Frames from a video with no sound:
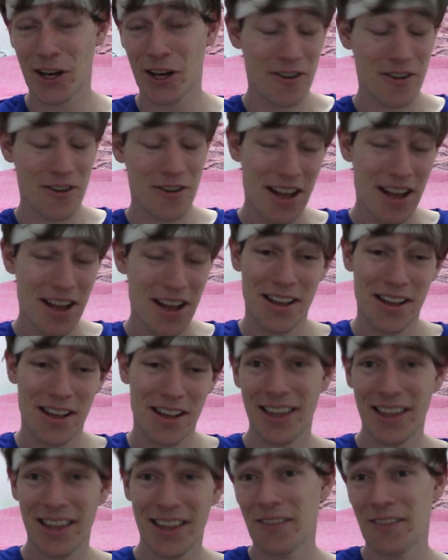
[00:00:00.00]
So
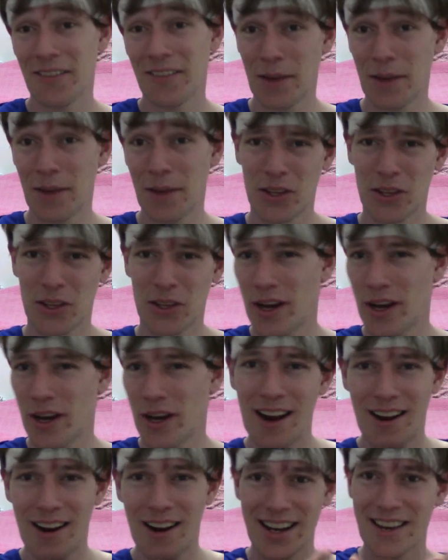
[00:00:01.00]
if someone
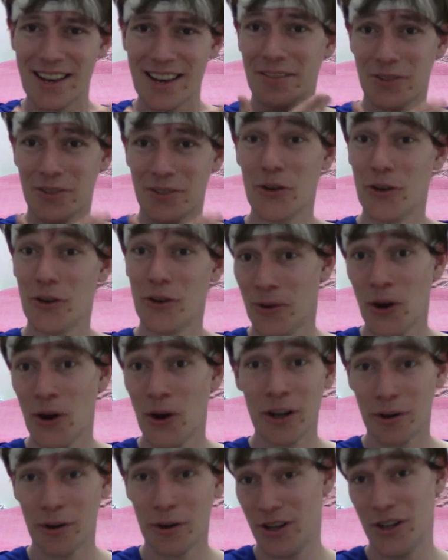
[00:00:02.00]
stole your car, I guess they've
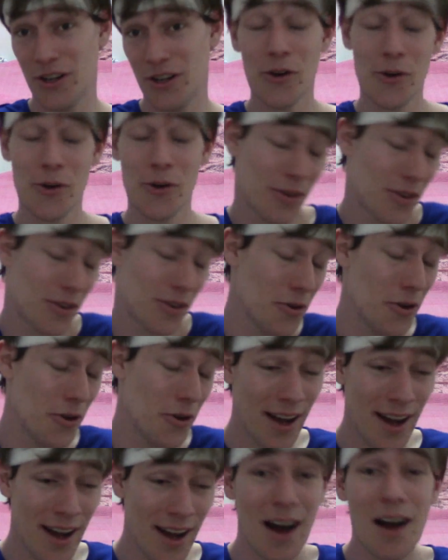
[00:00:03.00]
got your photo and you know who
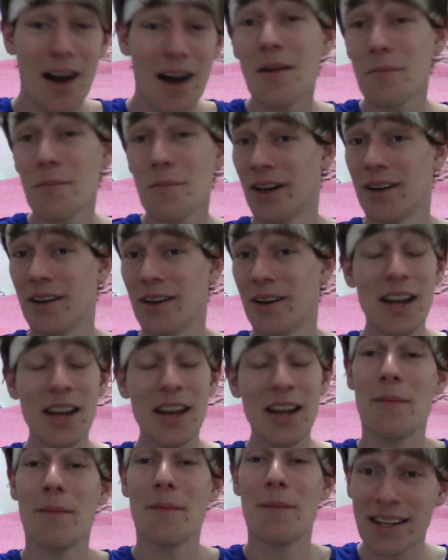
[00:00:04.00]
stole your car.
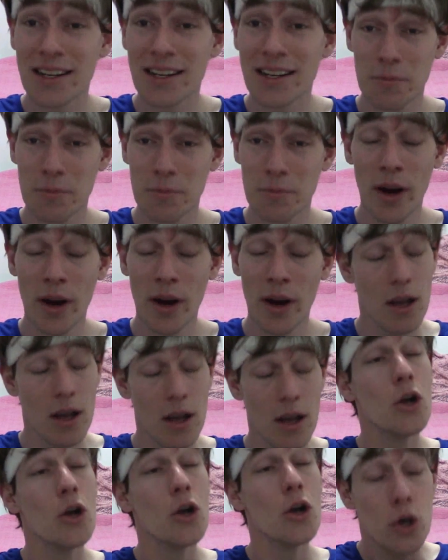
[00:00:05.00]
But anyway, back to the
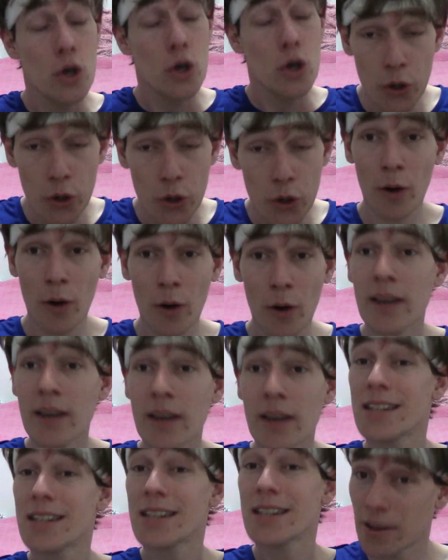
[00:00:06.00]
point. You
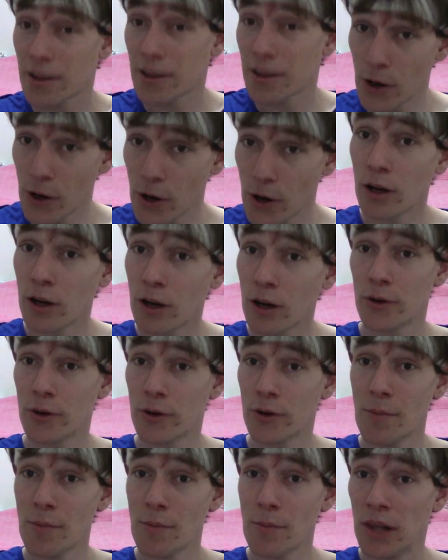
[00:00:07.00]
go in, takes a
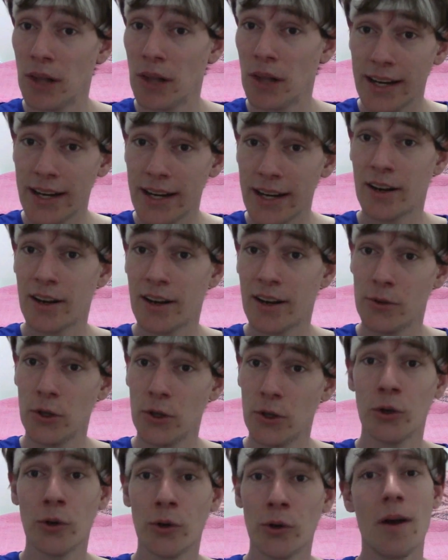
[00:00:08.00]
photo of your number plate
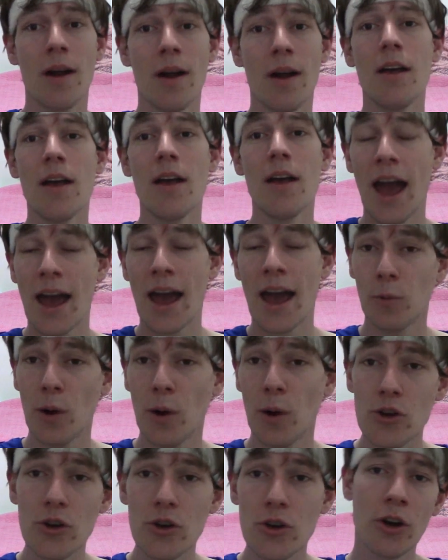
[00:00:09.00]
and of you,
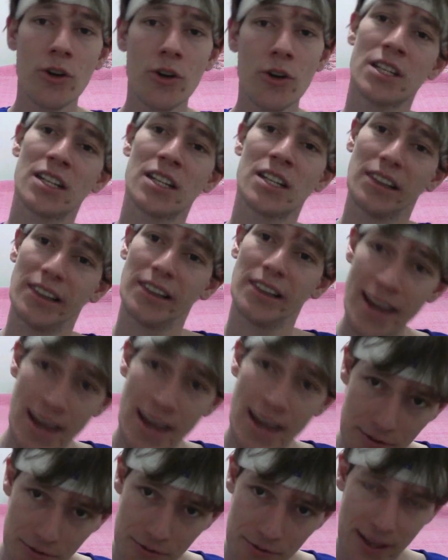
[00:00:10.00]
and when you go to
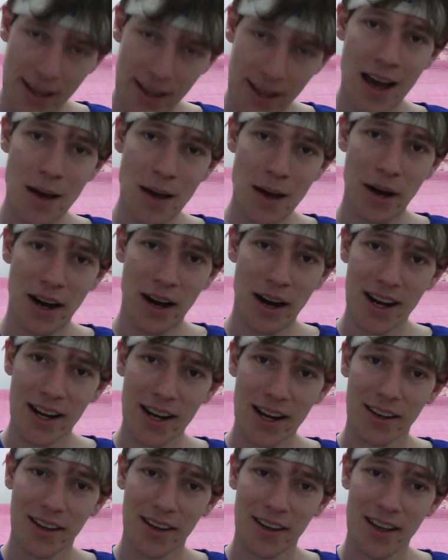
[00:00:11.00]
leave the car
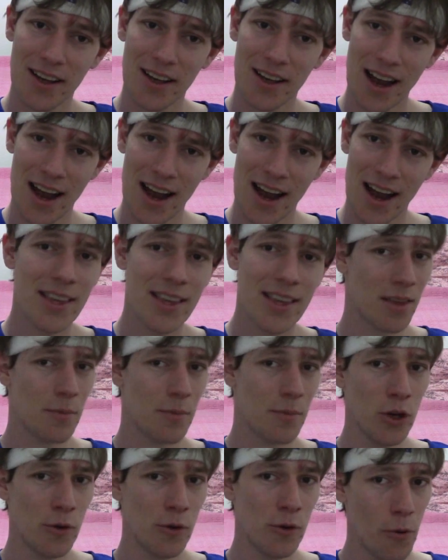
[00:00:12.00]
park,
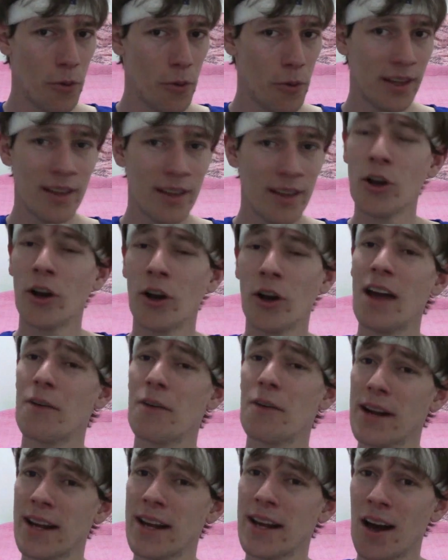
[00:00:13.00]
and this is a beautiful thing, it's
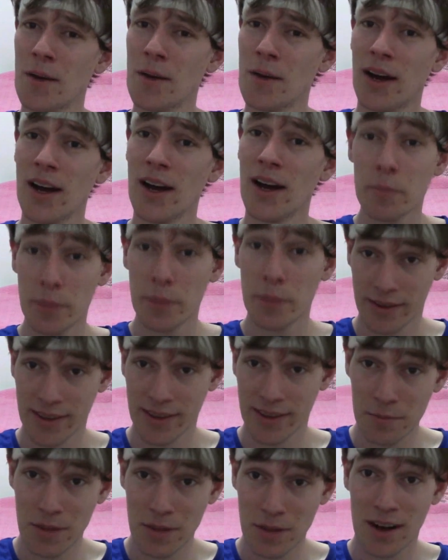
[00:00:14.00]
not every car
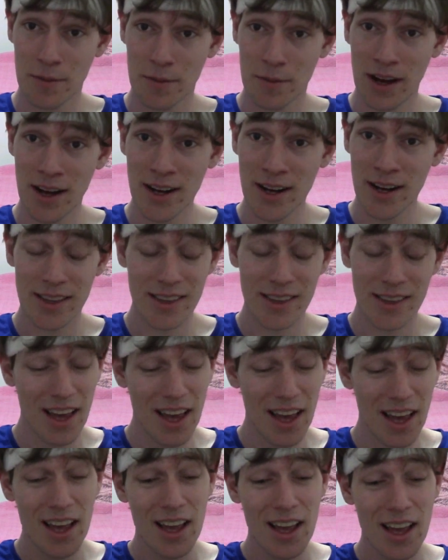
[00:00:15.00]
park, but some car
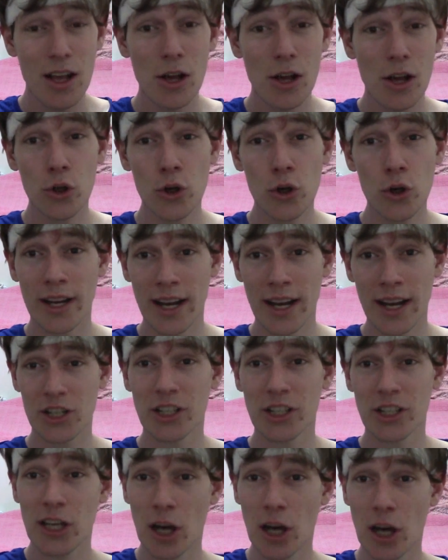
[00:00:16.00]
parks, you
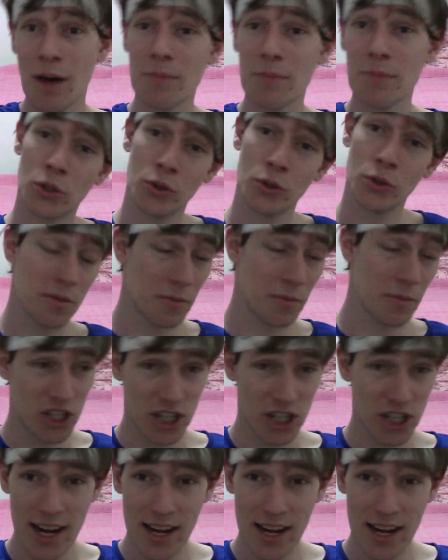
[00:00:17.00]
can actually go up to the